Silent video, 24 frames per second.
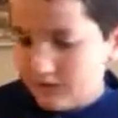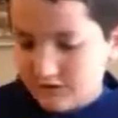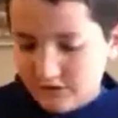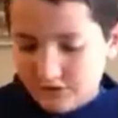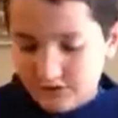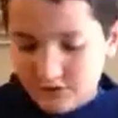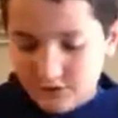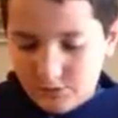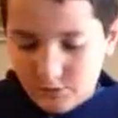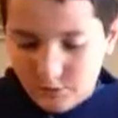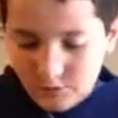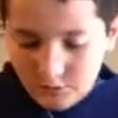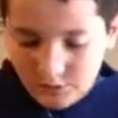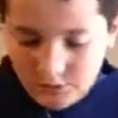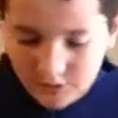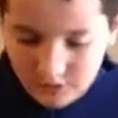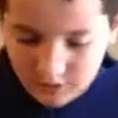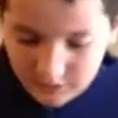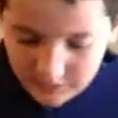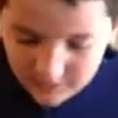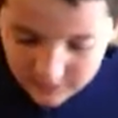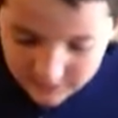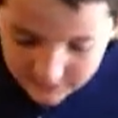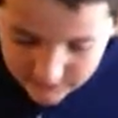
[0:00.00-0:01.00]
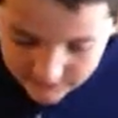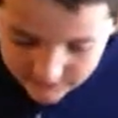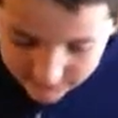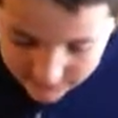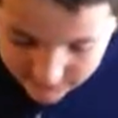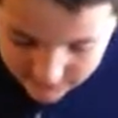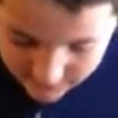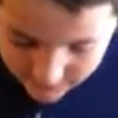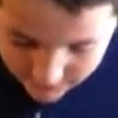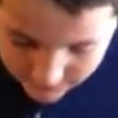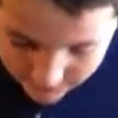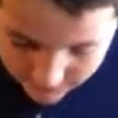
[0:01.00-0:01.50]
Squish it really tight
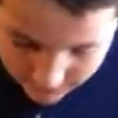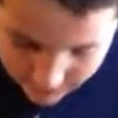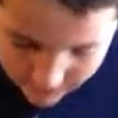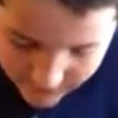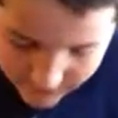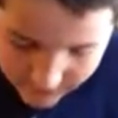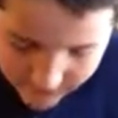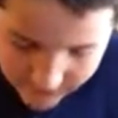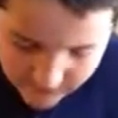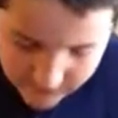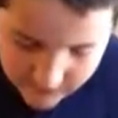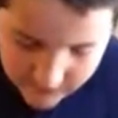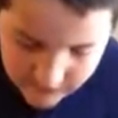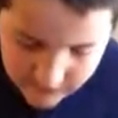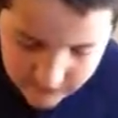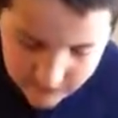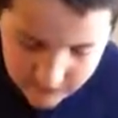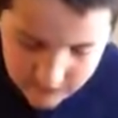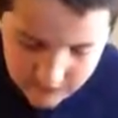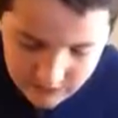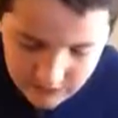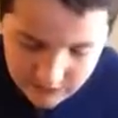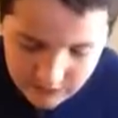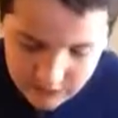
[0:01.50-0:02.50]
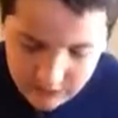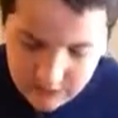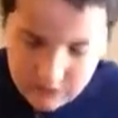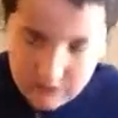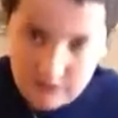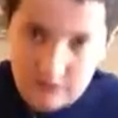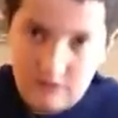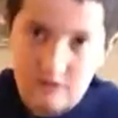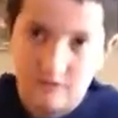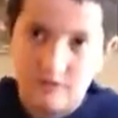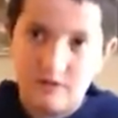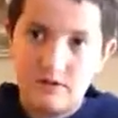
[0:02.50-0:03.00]
so that you get the texture of
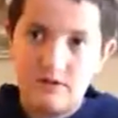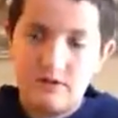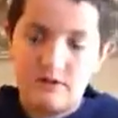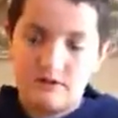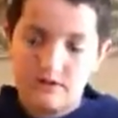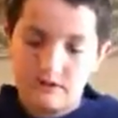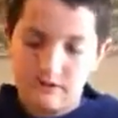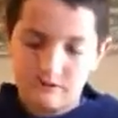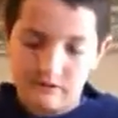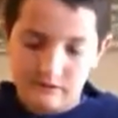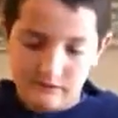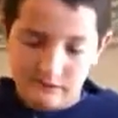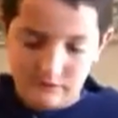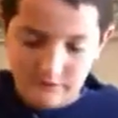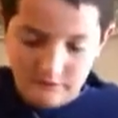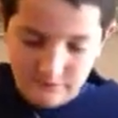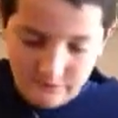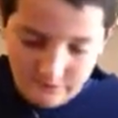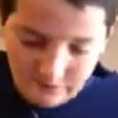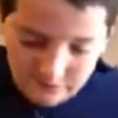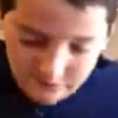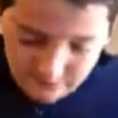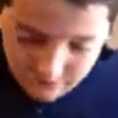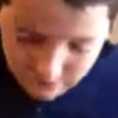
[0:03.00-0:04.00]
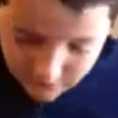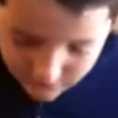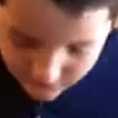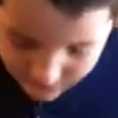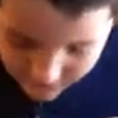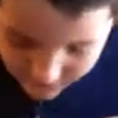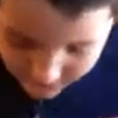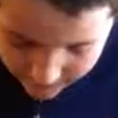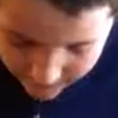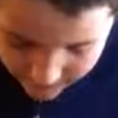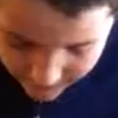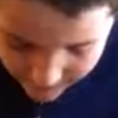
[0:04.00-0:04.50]
the coin and the
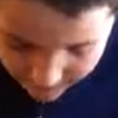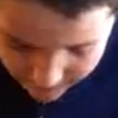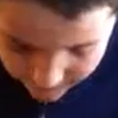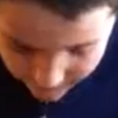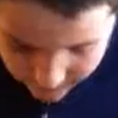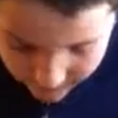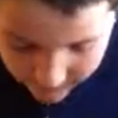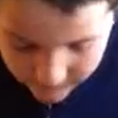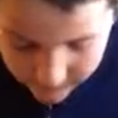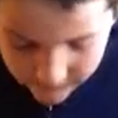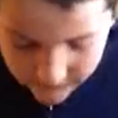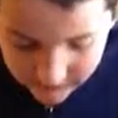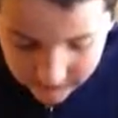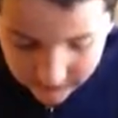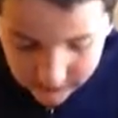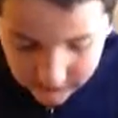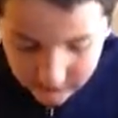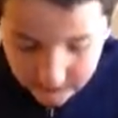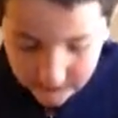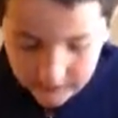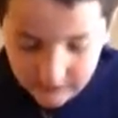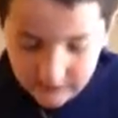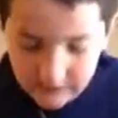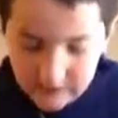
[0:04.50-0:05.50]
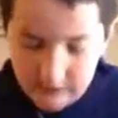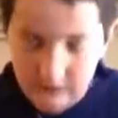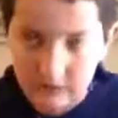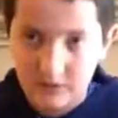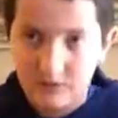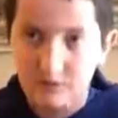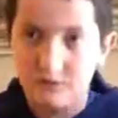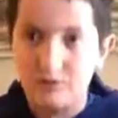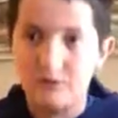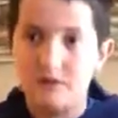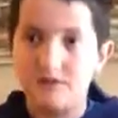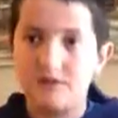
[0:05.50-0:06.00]
feel and the looking of the
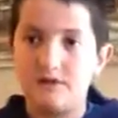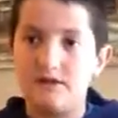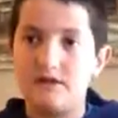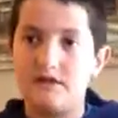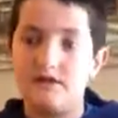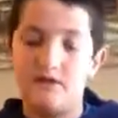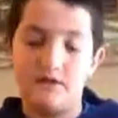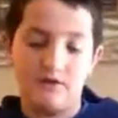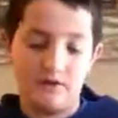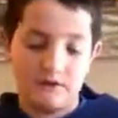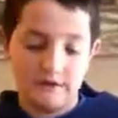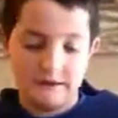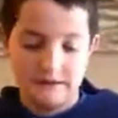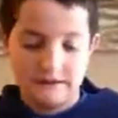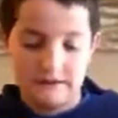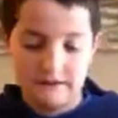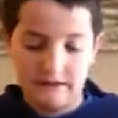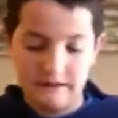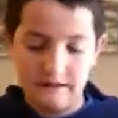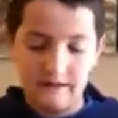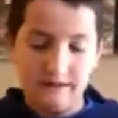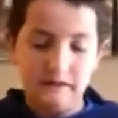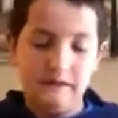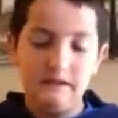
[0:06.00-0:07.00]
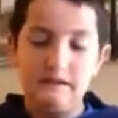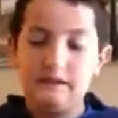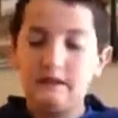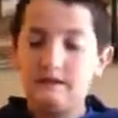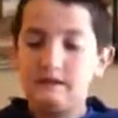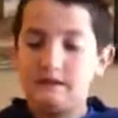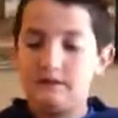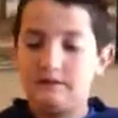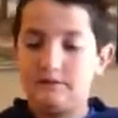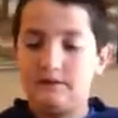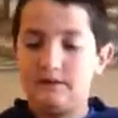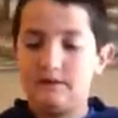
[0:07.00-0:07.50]
coin, so that you can see
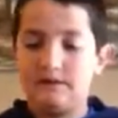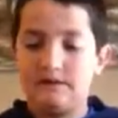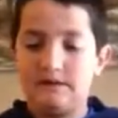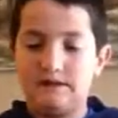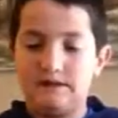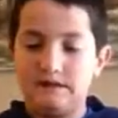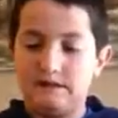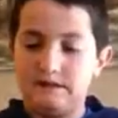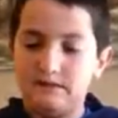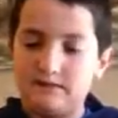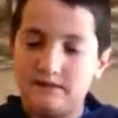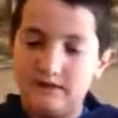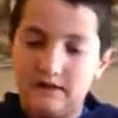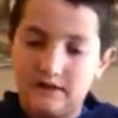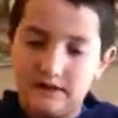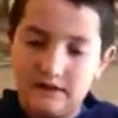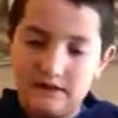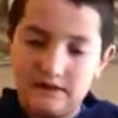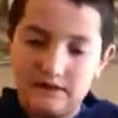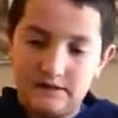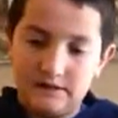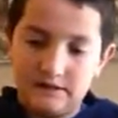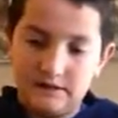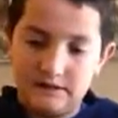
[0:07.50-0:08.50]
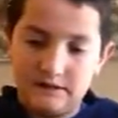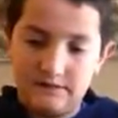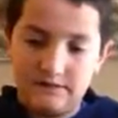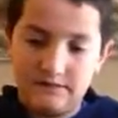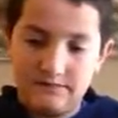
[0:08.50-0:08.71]
the president's face